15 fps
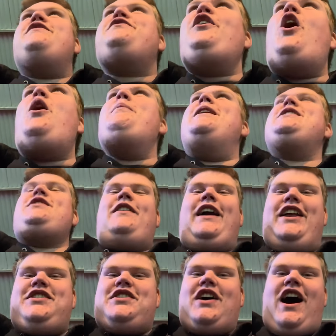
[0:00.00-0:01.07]
Four minutes of
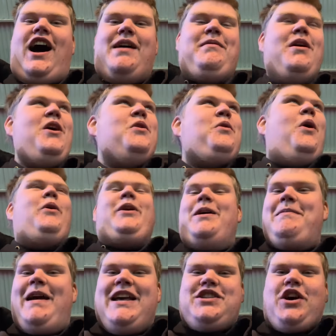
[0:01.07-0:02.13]
added time. what would it
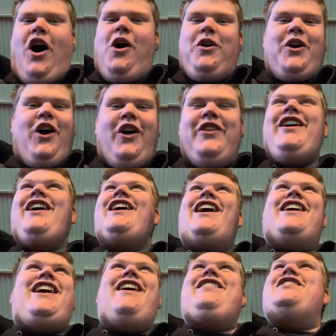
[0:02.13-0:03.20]
mean to hold on
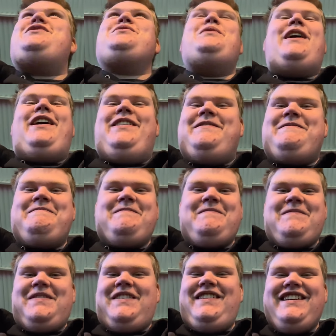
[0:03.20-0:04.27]
and get this win?
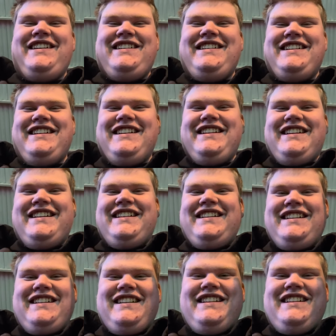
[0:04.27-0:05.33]
If we win, it will be
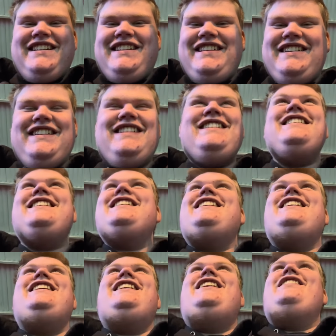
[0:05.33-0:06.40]
absolutely amazing.
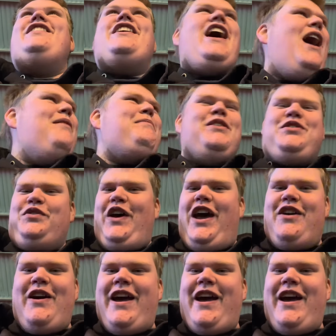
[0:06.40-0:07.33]
The atmosphere